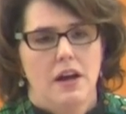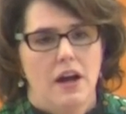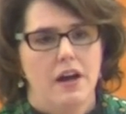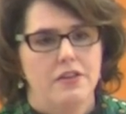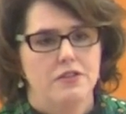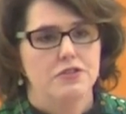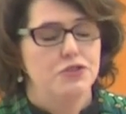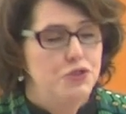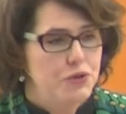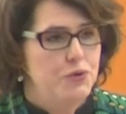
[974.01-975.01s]

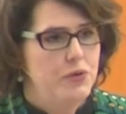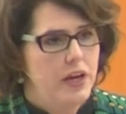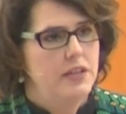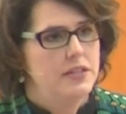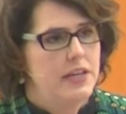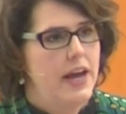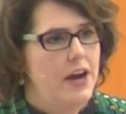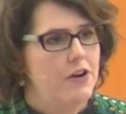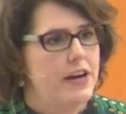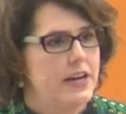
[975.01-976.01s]
others do need to
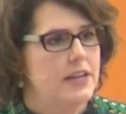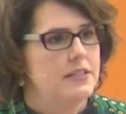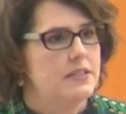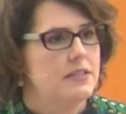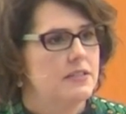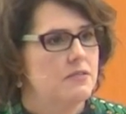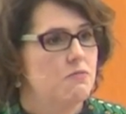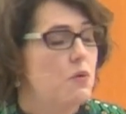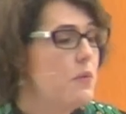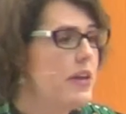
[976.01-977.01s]
carry us
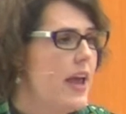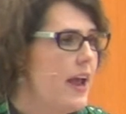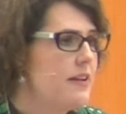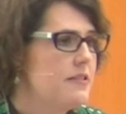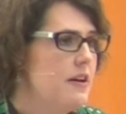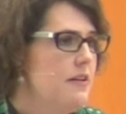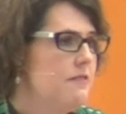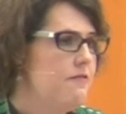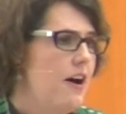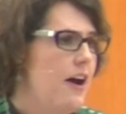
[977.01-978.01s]
when we can't
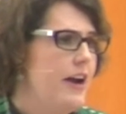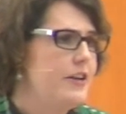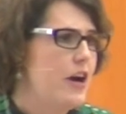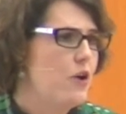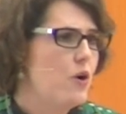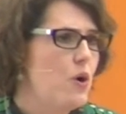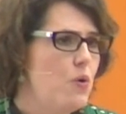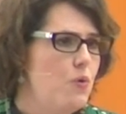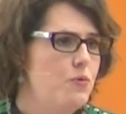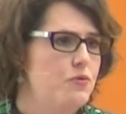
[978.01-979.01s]
find our
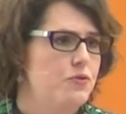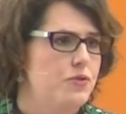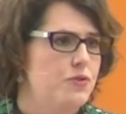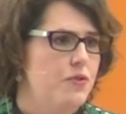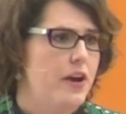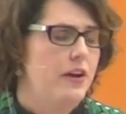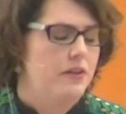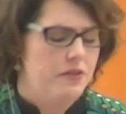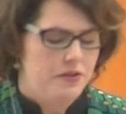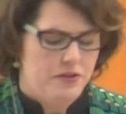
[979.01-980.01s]
own
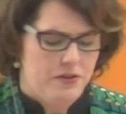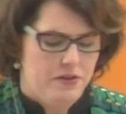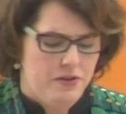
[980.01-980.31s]
strength.